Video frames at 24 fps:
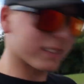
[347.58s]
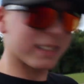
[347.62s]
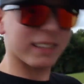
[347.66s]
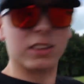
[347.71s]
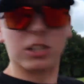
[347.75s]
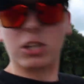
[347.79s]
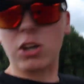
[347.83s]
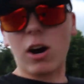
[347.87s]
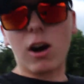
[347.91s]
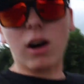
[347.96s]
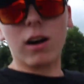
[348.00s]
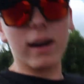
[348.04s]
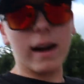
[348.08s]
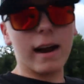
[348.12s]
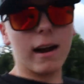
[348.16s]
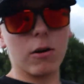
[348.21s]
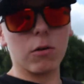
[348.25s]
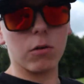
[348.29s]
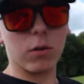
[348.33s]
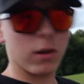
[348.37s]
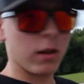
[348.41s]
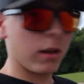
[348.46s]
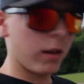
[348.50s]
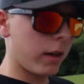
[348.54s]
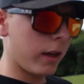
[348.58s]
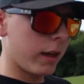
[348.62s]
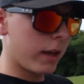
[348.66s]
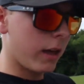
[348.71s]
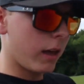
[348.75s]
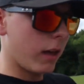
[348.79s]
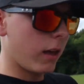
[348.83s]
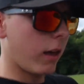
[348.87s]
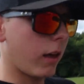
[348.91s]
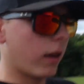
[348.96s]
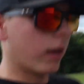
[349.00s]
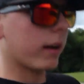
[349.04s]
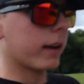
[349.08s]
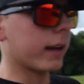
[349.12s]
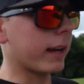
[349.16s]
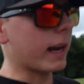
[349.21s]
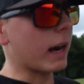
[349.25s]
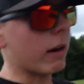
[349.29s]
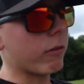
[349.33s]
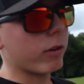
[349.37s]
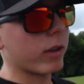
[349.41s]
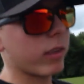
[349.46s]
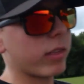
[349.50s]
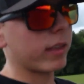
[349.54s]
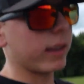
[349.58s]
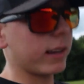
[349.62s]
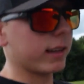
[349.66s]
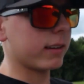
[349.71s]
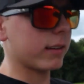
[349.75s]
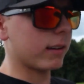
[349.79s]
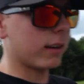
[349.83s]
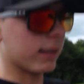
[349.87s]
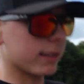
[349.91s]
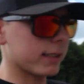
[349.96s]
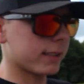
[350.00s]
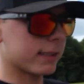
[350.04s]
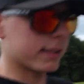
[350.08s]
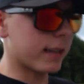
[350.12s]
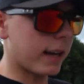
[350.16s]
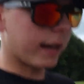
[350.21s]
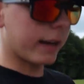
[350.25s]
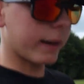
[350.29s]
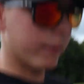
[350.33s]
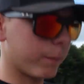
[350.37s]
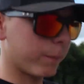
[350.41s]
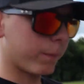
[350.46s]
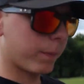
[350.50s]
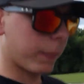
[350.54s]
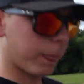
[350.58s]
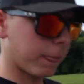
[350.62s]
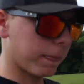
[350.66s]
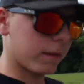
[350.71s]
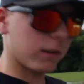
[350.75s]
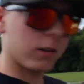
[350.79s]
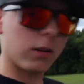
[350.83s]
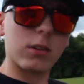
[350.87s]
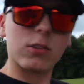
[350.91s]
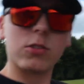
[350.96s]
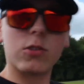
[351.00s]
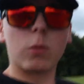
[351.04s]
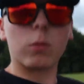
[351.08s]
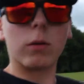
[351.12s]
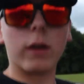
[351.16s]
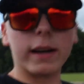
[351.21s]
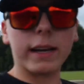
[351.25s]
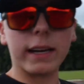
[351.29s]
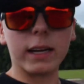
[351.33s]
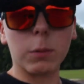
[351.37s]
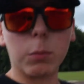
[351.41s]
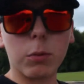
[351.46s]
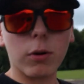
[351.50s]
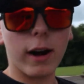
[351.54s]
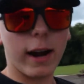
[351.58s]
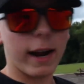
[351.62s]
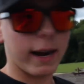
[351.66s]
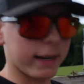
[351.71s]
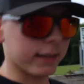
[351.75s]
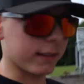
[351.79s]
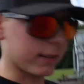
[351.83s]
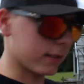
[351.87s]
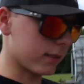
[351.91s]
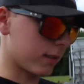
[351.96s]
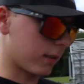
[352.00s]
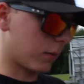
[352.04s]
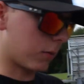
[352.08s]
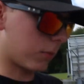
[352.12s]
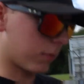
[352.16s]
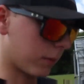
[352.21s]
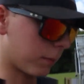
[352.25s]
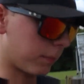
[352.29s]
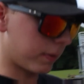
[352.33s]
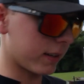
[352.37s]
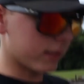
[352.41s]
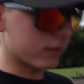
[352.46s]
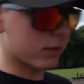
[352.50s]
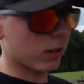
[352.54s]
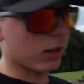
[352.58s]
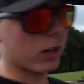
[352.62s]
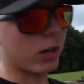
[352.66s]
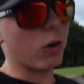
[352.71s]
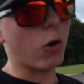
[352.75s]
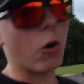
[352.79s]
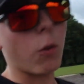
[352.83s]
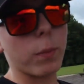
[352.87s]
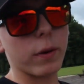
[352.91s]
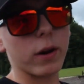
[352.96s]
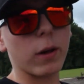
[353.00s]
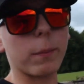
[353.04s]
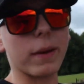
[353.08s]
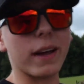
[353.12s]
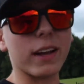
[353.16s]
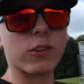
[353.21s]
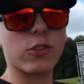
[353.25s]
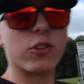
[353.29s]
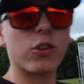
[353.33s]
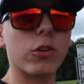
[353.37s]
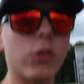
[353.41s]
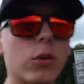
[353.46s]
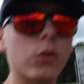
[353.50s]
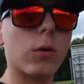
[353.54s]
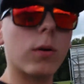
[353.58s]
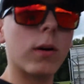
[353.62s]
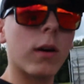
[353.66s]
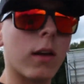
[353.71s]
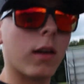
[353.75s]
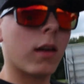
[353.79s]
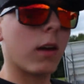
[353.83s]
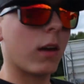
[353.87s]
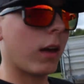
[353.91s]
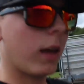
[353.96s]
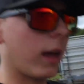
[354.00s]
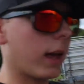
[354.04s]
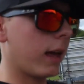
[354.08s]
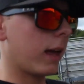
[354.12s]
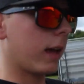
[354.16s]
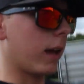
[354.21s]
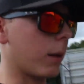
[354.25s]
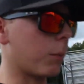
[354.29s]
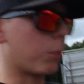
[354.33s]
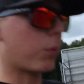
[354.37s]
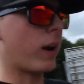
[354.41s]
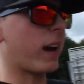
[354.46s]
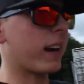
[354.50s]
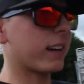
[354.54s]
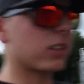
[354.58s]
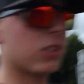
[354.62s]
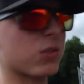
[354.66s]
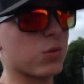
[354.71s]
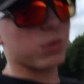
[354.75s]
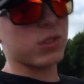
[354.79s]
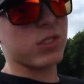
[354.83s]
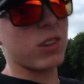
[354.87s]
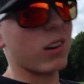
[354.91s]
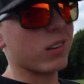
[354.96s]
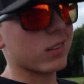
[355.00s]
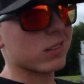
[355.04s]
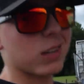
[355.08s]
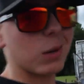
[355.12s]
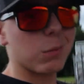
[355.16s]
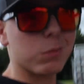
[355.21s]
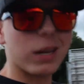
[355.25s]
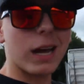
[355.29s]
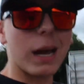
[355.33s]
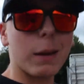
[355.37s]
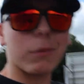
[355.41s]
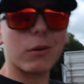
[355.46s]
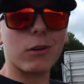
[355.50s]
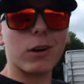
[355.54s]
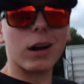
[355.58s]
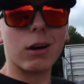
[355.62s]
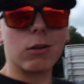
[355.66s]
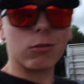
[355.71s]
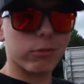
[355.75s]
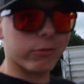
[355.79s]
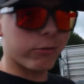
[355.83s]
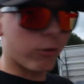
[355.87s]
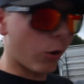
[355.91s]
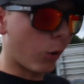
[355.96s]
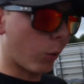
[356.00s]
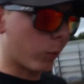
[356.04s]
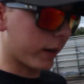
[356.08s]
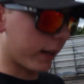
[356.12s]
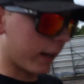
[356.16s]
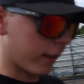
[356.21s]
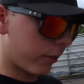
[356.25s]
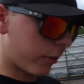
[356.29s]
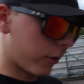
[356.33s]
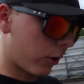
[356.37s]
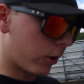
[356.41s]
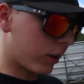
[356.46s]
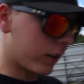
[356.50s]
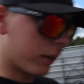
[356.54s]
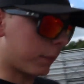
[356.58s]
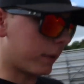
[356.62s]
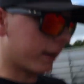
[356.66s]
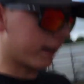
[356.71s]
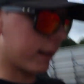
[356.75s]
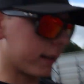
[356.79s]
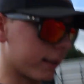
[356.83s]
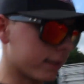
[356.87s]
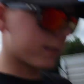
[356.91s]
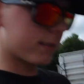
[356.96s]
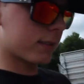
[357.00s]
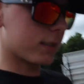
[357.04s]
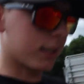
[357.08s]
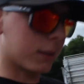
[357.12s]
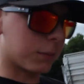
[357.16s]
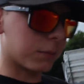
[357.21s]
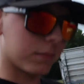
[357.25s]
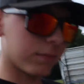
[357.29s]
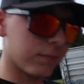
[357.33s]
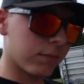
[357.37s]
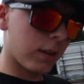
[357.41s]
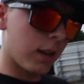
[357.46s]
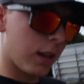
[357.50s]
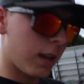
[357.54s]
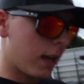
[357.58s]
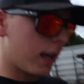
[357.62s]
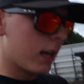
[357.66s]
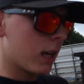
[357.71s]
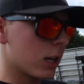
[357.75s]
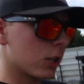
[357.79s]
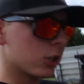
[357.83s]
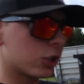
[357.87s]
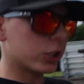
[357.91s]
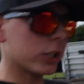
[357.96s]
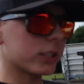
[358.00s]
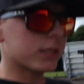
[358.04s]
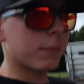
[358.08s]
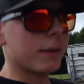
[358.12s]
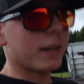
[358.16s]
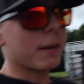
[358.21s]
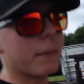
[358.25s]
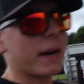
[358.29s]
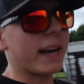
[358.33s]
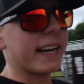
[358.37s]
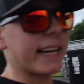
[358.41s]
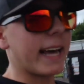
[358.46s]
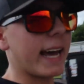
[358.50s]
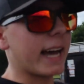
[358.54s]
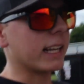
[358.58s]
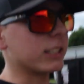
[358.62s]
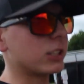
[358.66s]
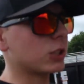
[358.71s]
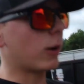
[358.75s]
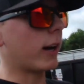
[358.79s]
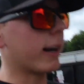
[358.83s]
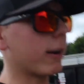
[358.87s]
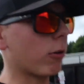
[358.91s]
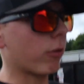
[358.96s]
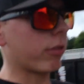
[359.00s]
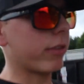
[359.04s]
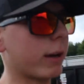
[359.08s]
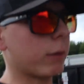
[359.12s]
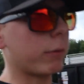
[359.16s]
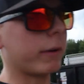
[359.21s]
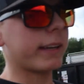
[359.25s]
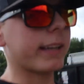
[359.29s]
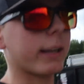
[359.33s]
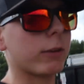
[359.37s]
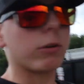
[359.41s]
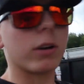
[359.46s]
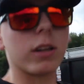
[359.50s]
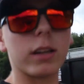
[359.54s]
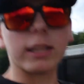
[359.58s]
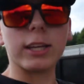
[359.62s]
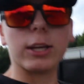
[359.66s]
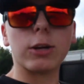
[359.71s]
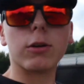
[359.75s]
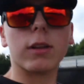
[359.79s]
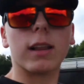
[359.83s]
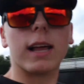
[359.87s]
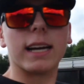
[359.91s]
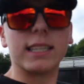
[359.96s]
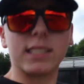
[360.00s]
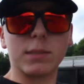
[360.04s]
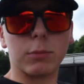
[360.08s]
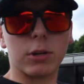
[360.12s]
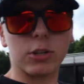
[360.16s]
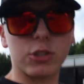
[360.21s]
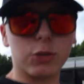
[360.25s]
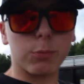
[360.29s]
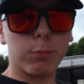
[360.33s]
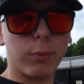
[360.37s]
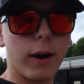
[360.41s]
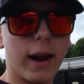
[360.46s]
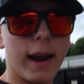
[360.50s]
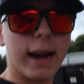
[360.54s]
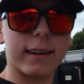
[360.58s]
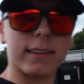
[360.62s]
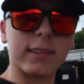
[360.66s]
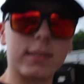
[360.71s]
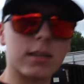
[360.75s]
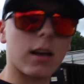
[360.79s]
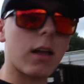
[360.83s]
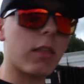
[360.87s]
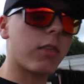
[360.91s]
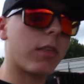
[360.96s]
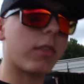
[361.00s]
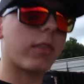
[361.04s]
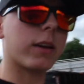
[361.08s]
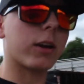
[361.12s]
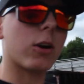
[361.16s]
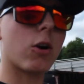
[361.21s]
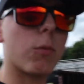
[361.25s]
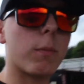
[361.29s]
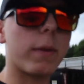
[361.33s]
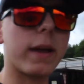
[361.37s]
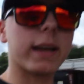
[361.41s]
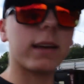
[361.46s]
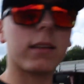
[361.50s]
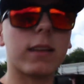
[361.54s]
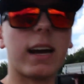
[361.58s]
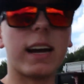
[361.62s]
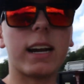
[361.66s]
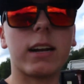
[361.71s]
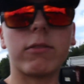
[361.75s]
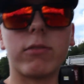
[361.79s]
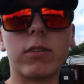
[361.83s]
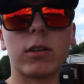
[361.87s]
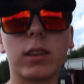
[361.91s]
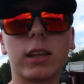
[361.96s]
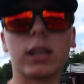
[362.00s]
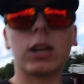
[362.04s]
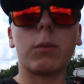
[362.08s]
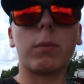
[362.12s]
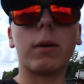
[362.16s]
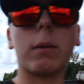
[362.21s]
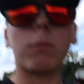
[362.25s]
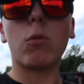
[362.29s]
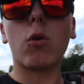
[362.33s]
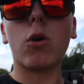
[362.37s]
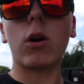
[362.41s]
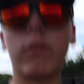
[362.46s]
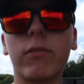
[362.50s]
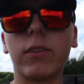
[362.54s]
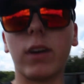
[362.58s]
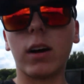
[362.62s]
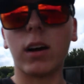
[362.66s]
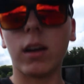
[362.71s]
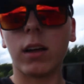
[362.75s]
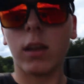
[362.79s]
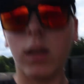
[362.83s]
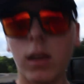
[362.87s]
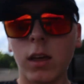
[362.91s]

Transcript: get the car out, get everything set so we're ready to practice. The pits are going to open up at 2, and practice will start sometime around 4. We get 30 minutes. It's just me and my dad, so I don't think we can really utilize much of practice other than go make kind of a little bit more of a